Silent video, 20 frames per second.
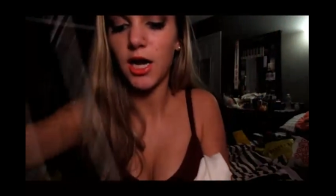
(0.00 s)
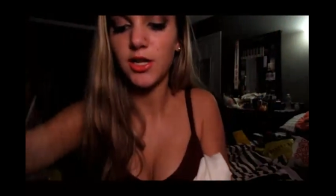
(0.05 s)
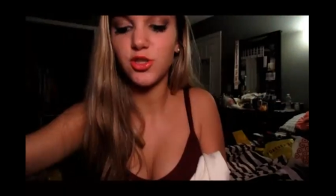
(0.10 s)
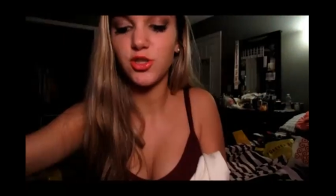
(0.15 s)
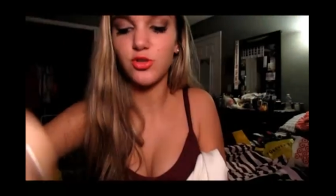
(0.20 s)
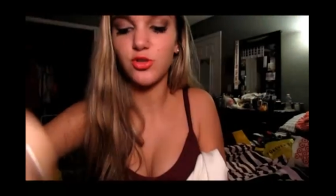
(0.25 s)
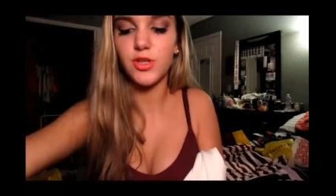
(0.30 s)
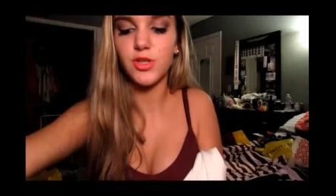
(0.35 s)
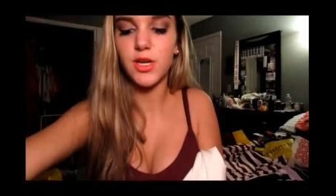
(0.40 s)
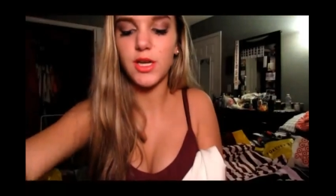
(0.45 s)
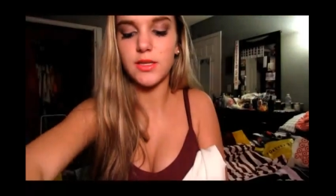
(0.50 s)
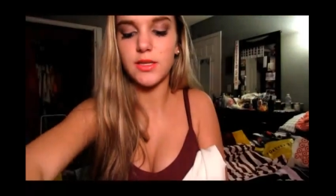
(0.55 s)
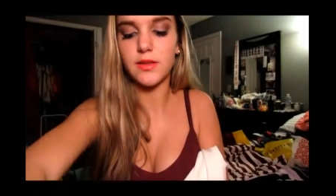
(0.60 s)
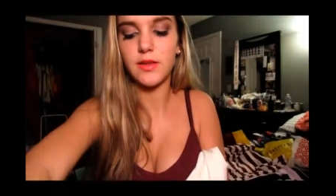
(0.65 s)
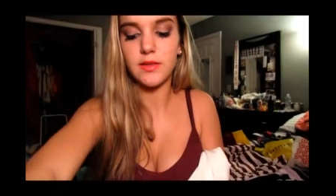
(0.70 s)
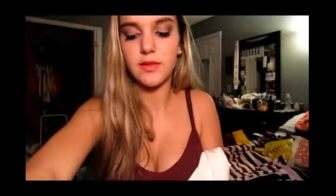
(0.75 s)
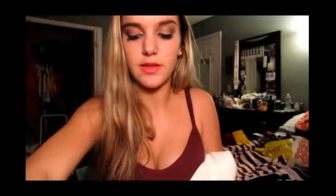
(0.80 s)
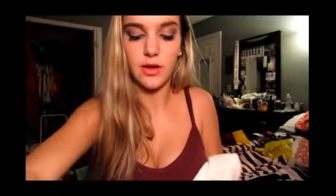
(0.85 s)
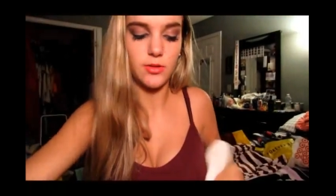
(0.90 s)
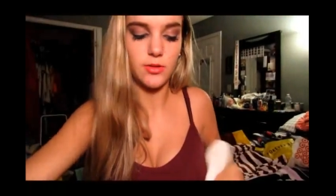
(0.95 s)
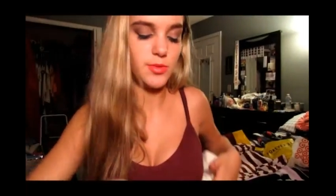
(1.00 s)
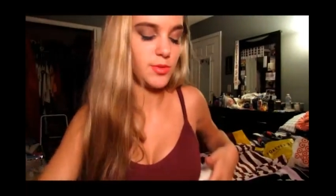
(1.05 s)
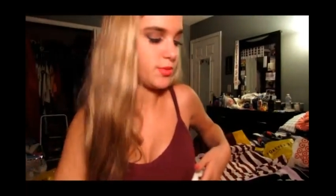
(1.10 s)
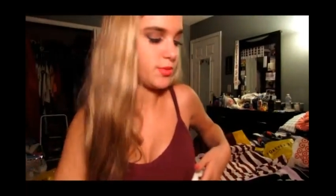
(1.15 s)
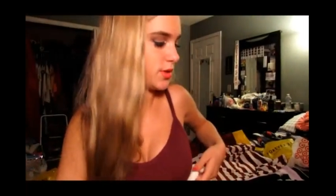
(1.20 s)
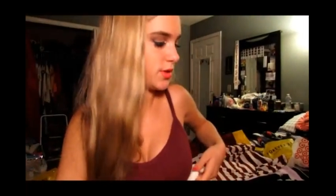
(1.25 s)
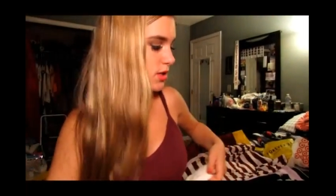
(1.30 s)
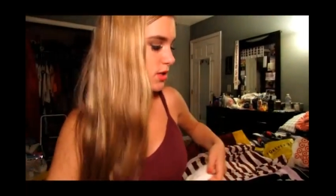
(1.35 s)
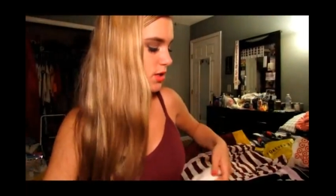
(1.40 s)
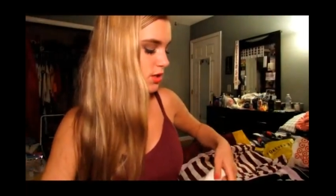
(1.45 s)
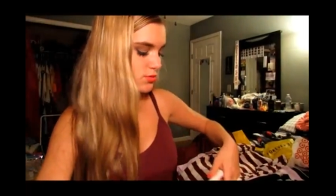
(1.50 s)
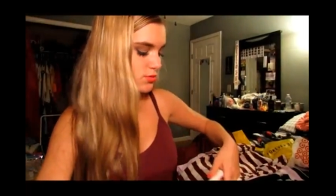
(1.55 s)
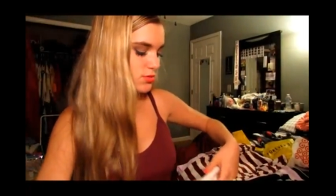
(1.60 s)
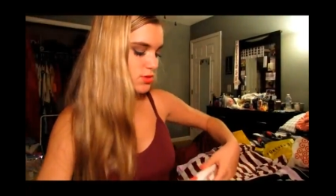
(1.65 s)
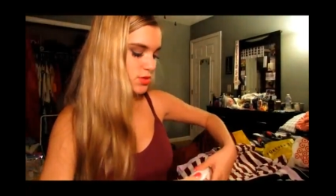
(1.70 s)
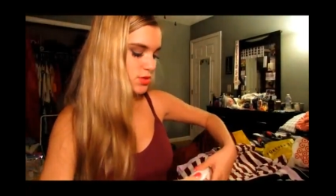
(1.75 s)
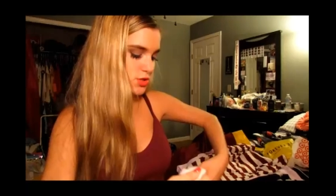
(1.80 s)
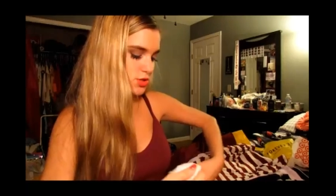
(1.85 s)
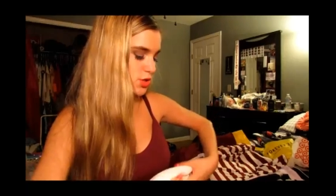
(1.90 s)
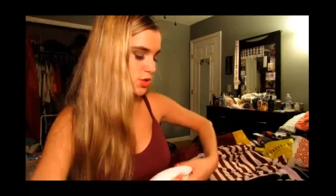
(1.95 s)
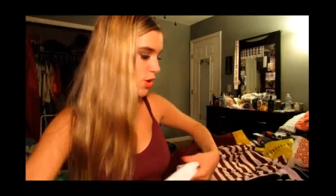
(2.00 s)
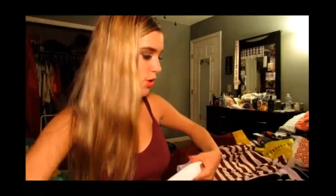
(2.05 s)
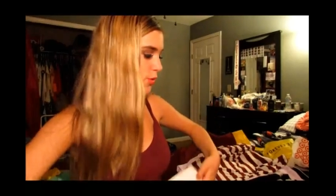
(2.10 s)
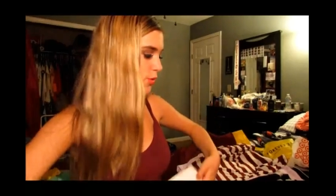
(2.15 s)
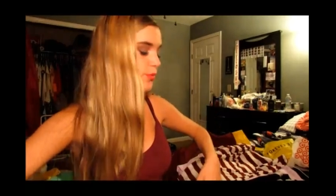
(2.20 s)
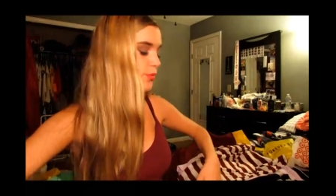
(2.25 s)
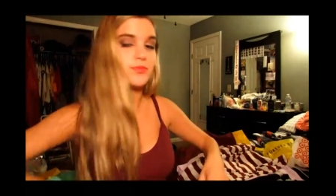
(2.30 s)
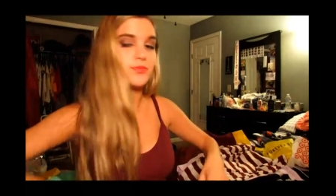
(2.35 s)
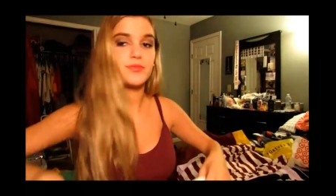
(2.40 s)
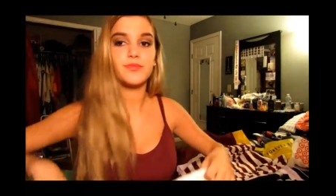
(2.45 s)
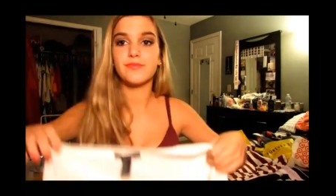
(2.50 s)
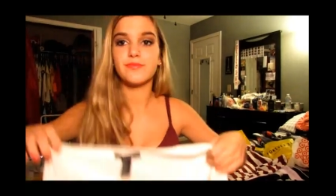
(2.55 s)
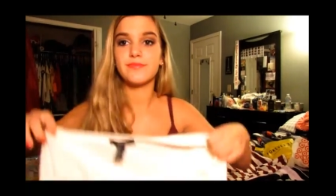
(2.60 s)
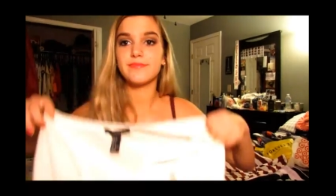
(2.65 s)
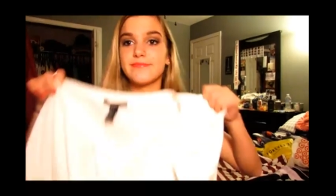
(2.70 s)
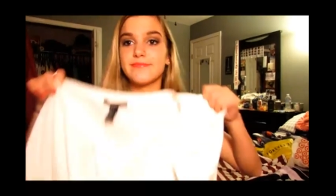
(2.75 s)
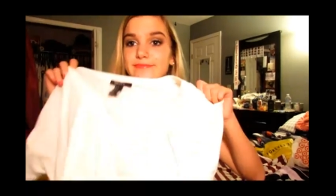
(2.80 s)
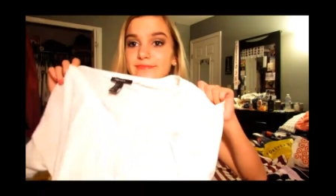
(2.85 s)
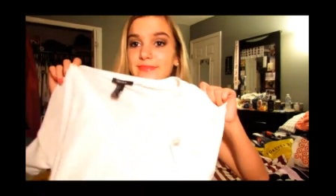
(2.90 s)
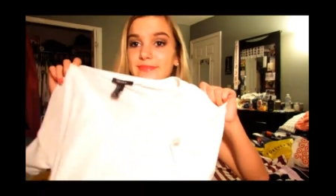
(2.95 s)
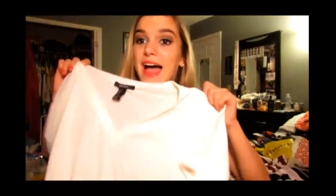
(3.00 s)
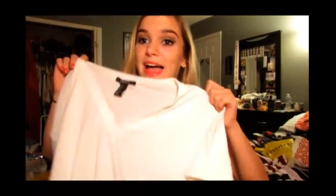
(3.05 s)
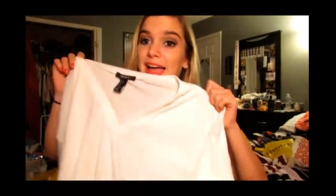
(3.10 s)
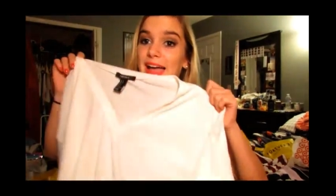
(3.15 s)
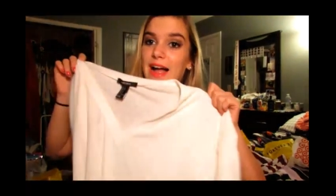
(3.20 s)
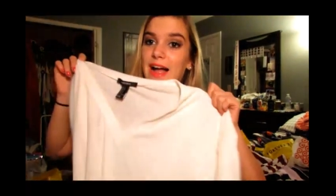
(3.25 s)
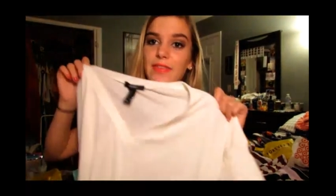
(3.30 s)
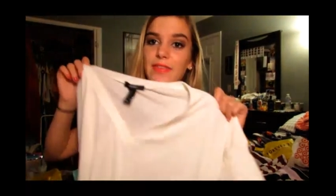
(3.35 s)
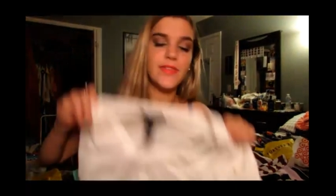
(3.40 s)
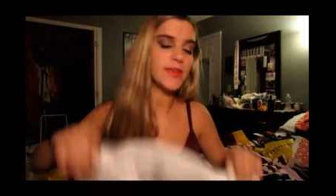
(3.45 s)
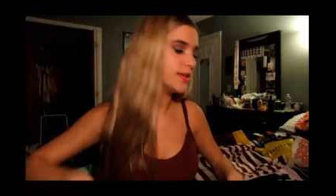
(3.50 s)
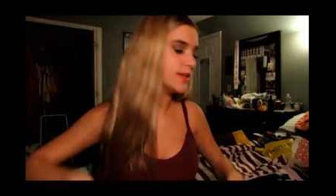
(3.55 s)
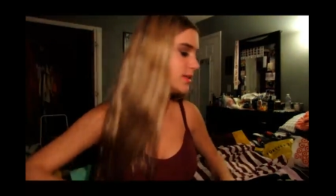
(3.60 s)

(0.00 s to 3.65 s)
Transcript: I showed you guys. I think that would be really cute, so I got